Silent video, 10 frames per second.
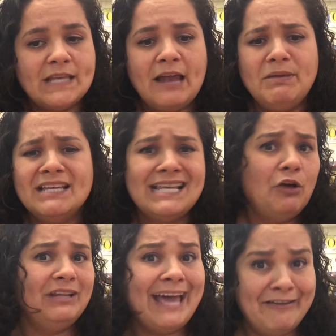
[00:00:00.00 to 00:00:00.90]
And because I
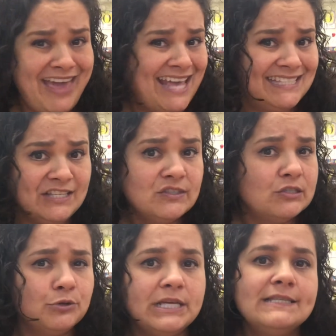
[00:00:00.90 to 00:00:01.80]
only have 18
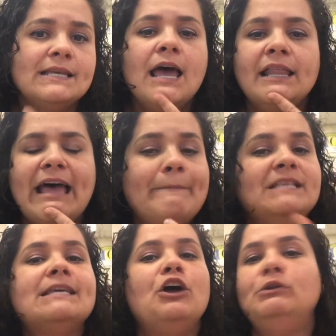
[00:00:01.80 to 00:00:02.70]
students, that
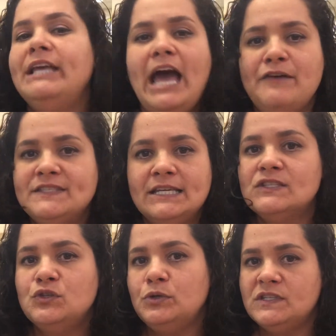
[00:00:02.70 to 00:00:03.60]
means I only have
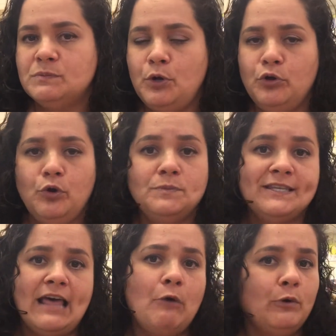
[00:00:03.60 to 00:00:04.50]
6 students per group,
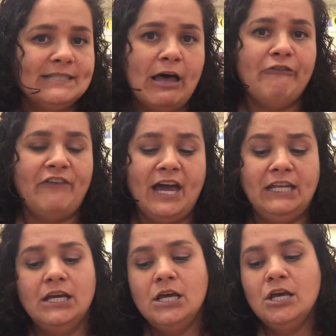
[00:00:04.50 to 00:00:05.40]
so that works out fine.